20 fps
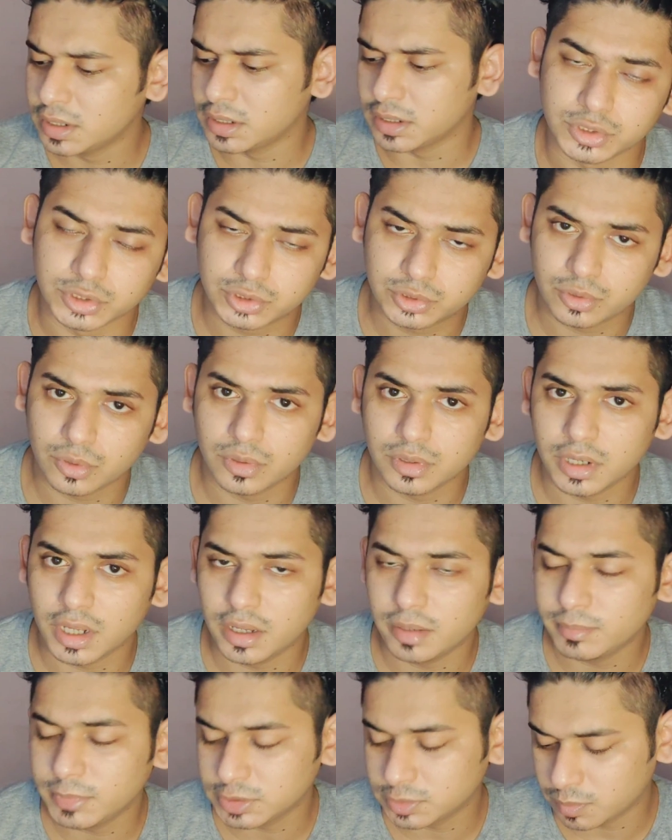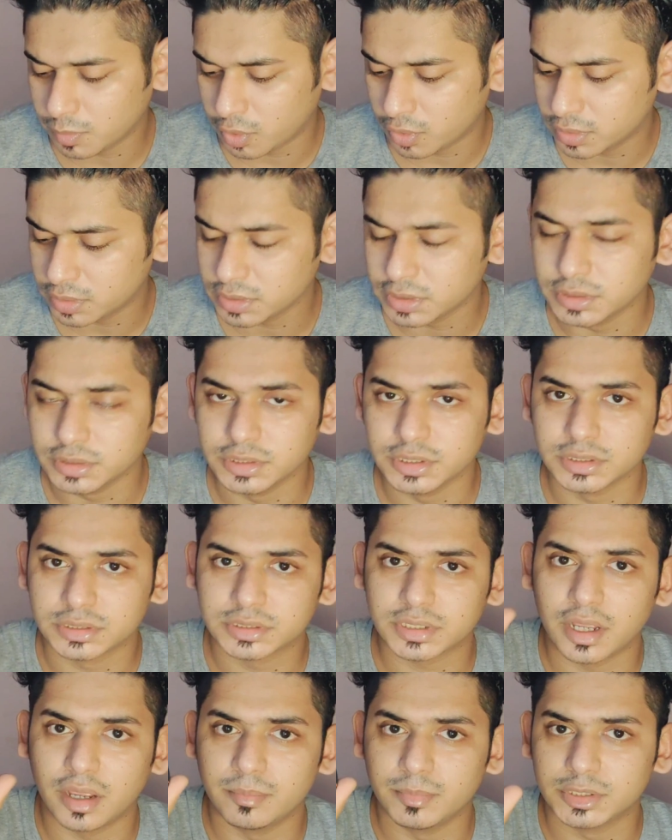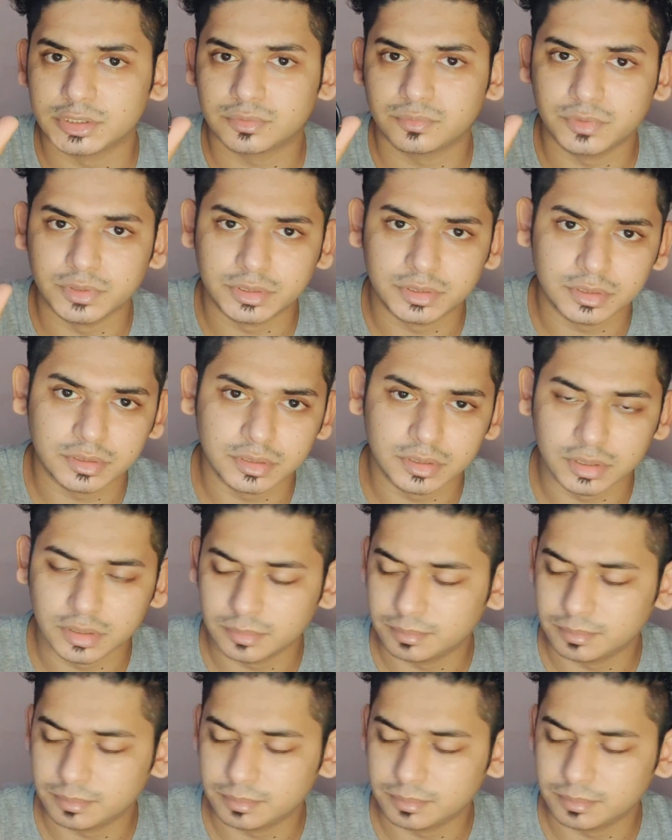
how to install AmazMod in this Amazfit